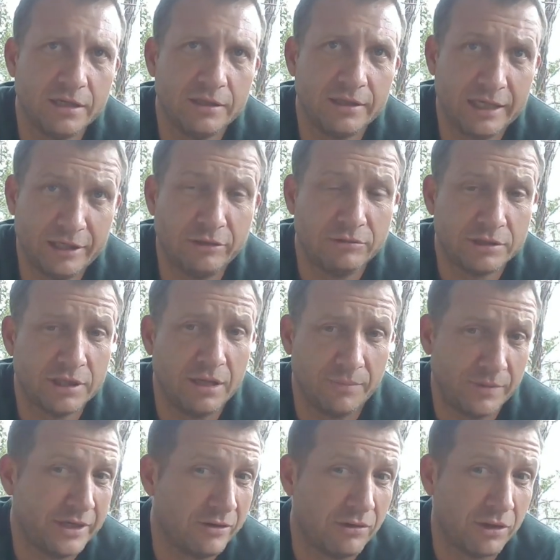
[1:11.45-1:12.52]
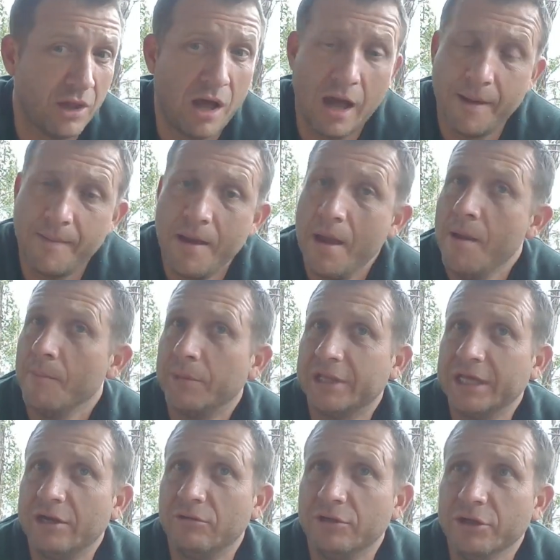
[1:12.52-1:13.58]
They do some, they do a lot, but
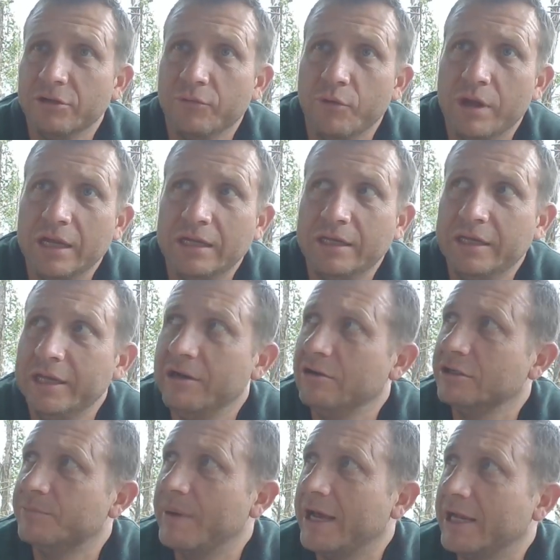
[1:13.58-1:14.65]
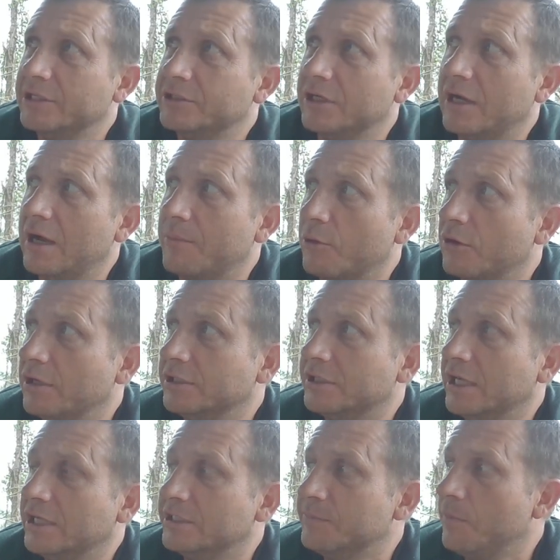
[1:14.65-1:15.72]
they don't do near as bad a job or as
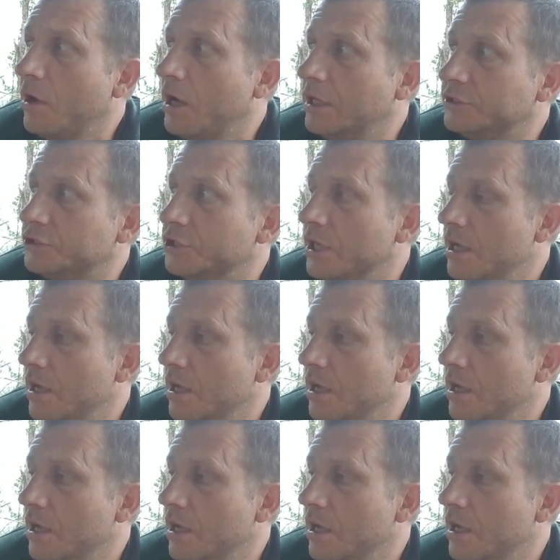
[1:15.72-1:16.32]
much